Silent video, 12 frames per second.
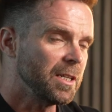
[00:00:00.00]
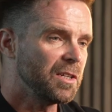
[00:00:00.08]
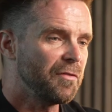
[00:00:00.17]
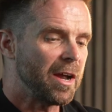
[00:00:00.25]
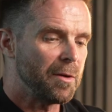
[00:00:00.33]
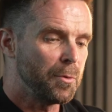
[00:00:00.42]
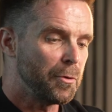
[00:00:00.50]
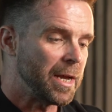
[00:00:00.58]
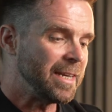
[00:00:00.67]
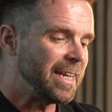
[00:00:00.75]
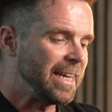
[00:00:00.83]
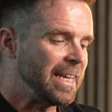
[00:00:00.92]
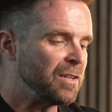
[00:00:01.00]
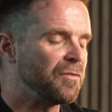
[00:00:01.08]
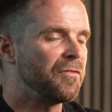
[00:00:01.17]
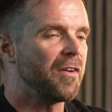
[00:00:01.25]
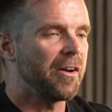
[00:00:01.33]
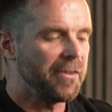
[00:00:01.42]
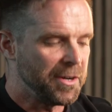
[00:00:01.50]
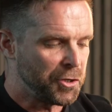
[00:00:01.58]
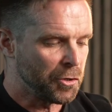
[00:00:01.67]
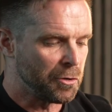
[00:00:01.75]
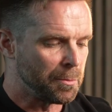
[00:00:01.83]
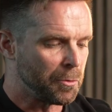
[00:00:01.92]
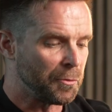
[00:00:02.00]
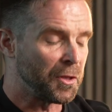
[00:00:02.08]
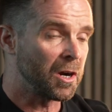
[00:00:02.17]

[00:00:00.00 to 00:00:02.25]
this variable VND is very durable. The